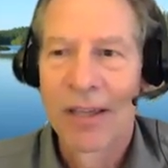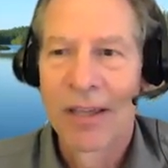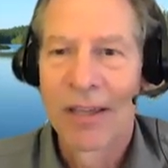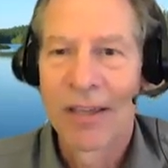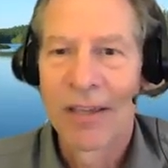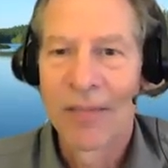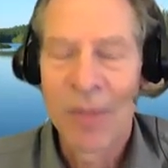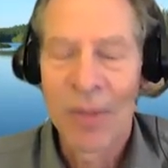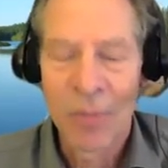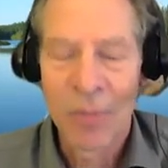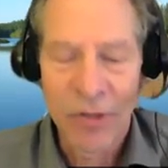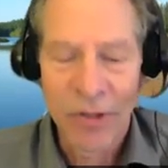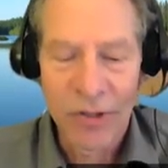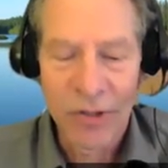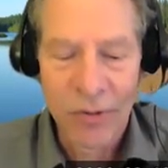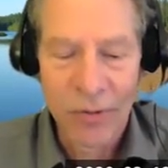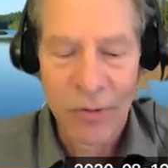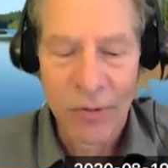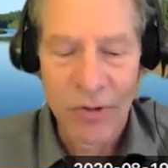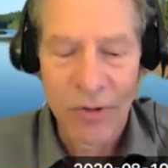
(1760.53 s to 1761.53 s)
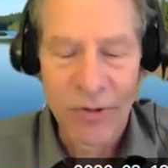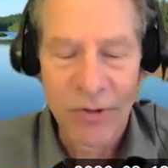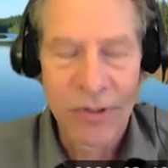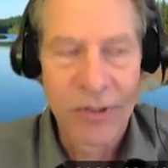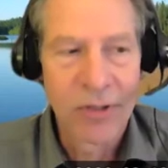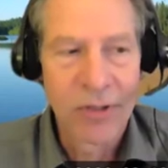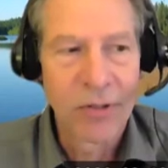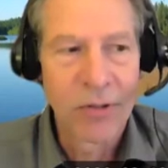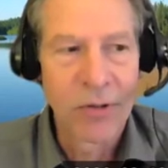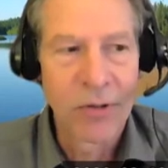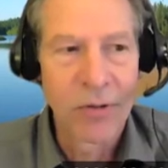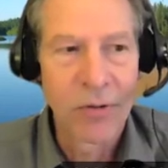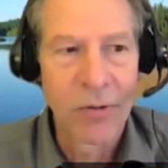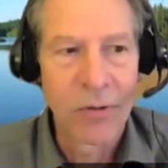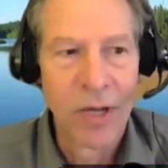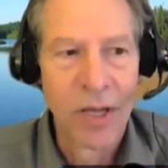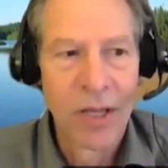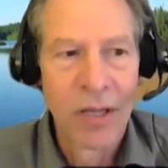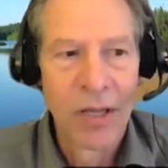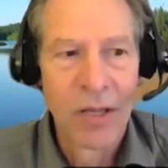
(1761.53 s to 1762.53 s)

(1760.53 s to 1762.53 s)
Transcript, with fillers: give people the tools to